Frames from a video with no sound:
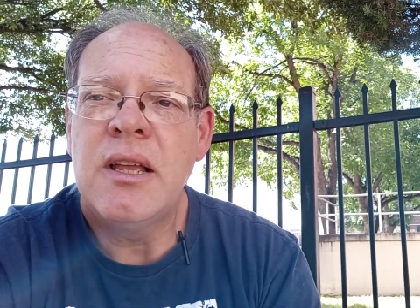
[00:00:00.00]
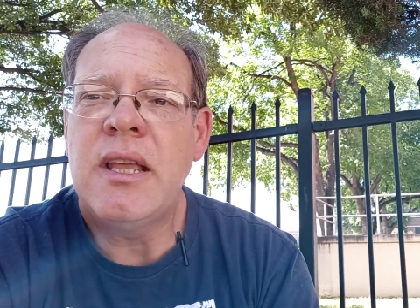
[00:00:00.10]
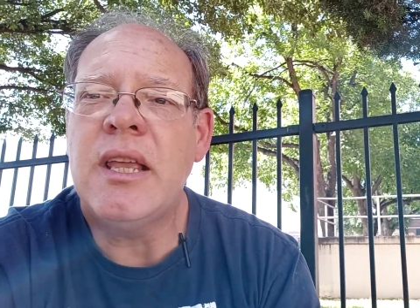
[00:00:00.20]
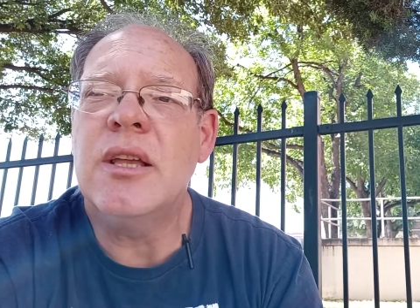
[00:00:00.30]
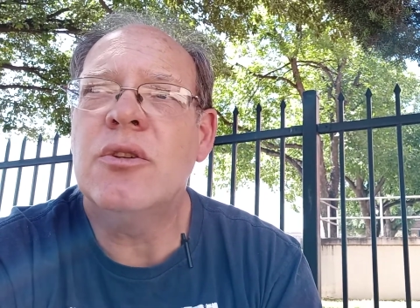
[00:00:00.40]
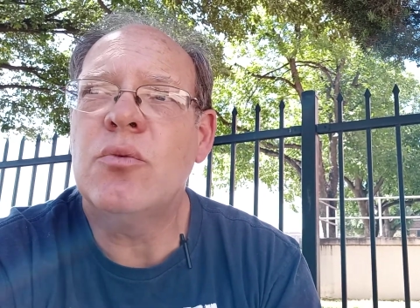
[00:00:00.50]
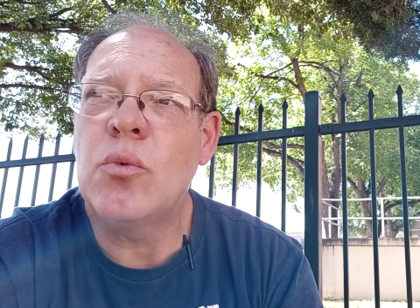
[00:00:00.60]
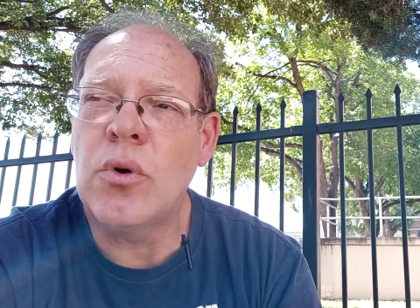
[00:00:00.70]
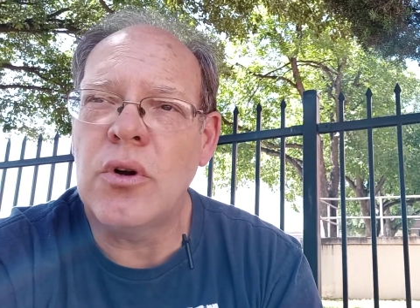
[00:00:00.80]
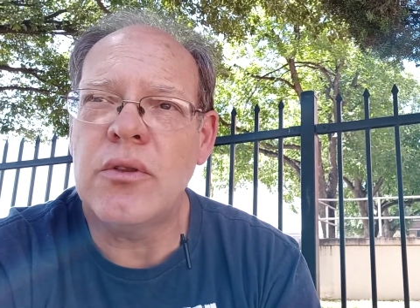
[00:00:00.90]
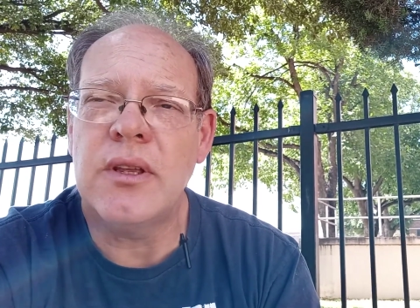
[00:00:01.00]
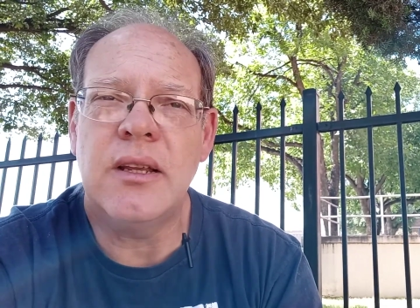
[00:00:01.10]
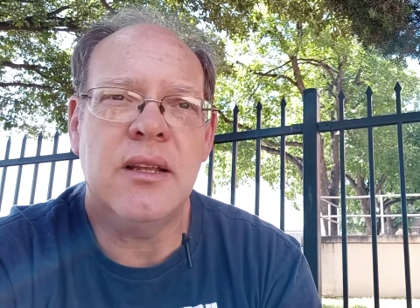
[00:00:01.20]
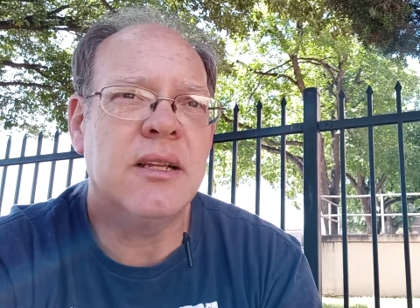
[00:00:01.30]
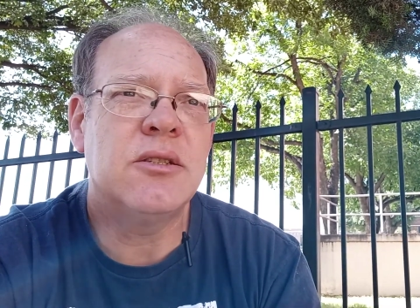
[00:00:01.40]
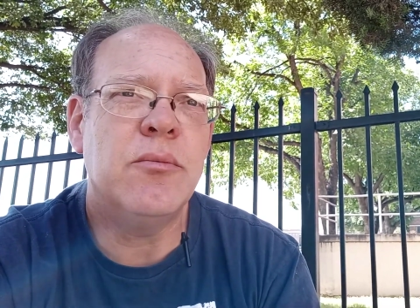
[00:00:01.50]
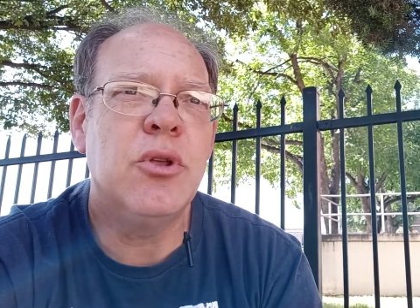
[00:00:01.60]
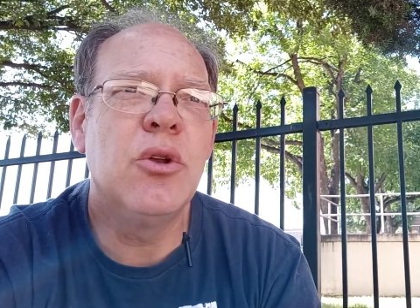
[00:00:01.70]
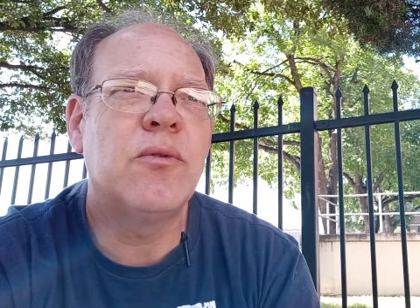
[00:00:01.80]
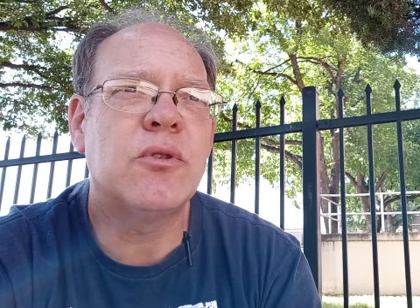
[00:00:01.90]
He is worthy, and that's a
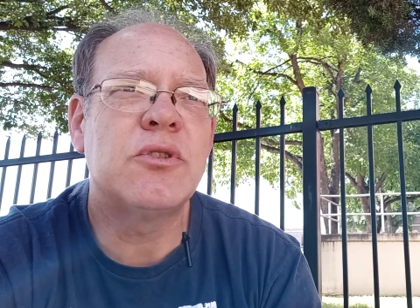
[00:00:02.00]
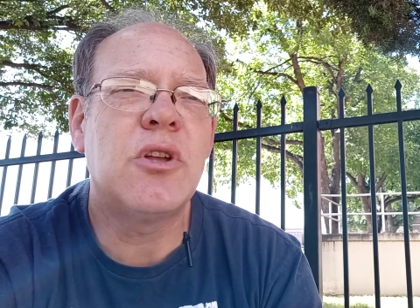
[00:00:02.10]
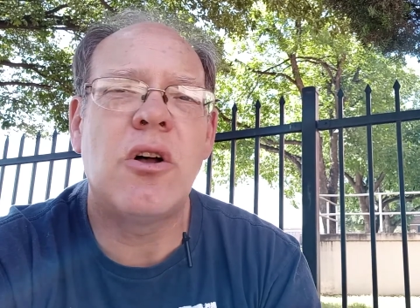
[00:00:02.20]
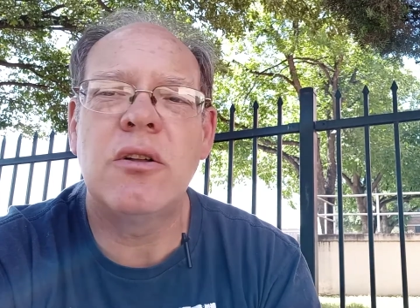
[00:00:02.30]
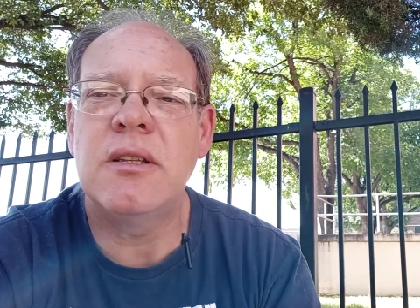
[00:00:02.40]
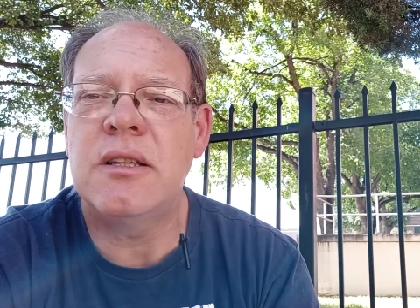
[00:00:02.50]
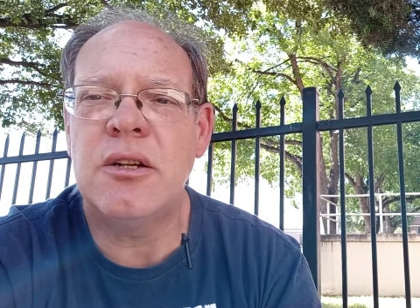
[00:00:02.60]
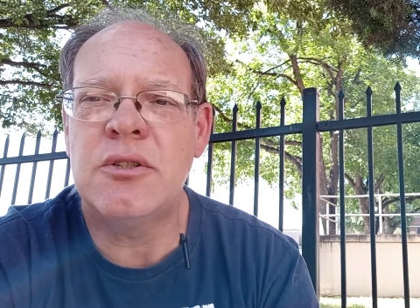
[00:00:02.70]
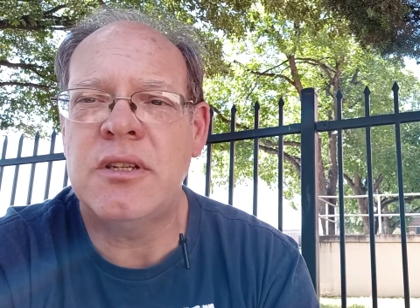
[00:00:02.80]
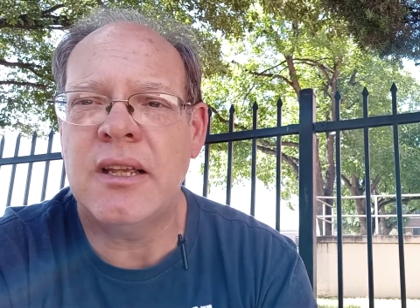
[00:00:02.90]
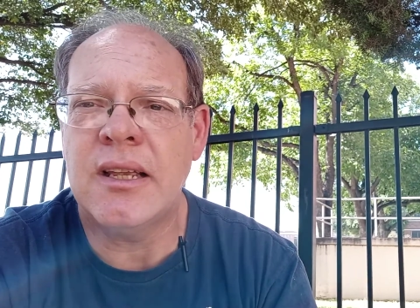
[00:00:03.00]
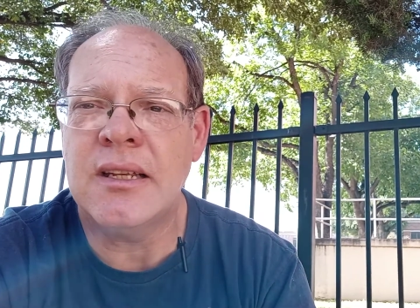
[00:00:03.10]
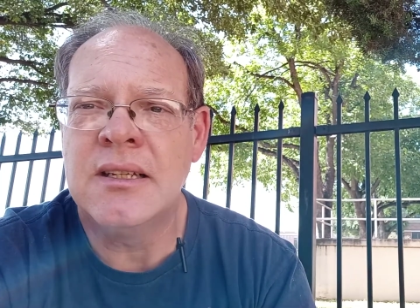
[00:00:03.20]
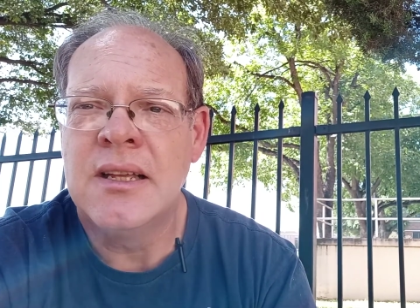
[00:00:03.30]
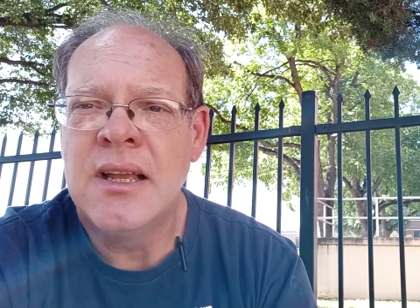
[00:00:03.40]
beautiful song that they're singing.